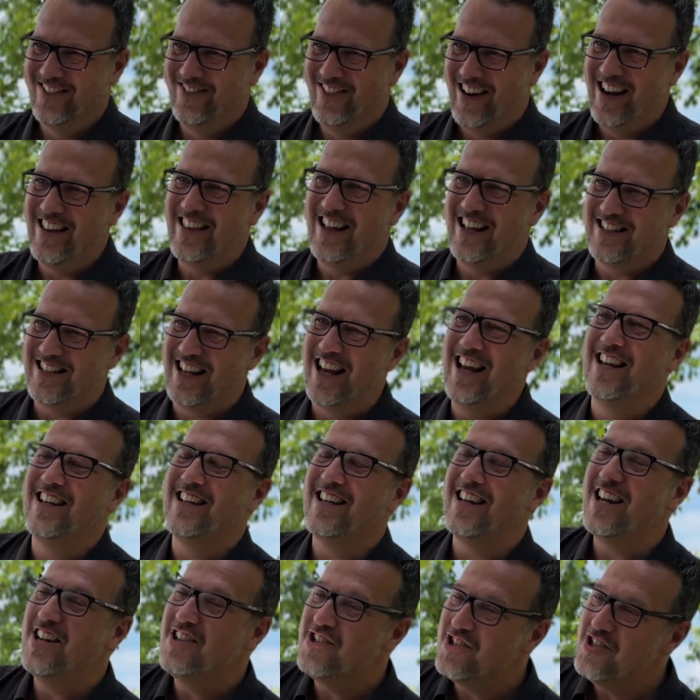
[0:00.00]
Right? That's like
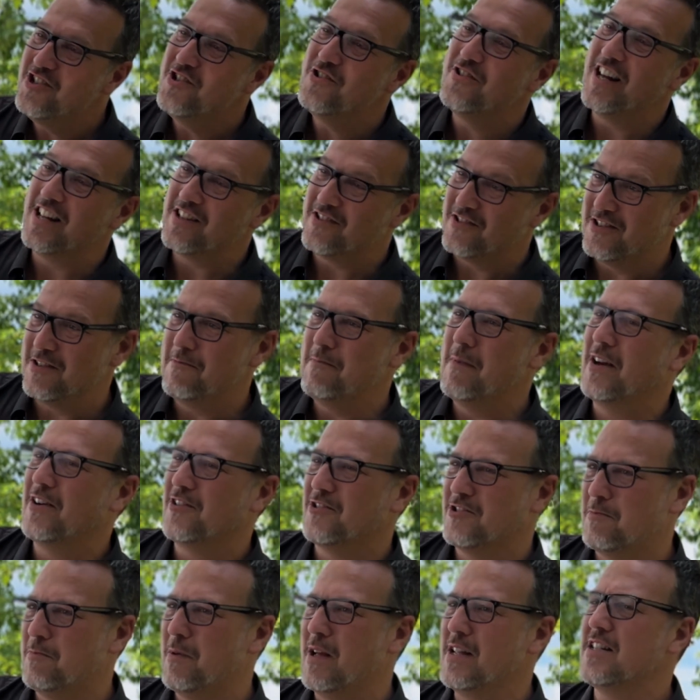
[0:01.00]
kitchen utensils and
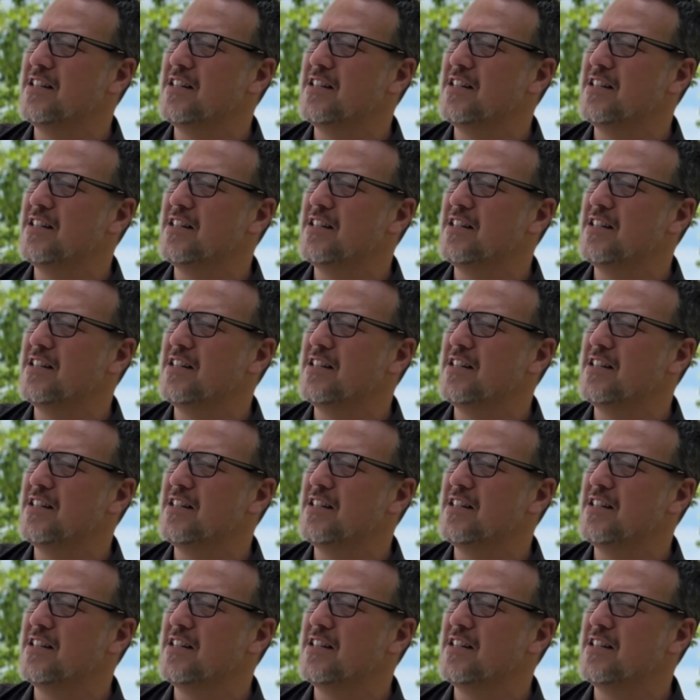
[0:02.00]
medical supplies.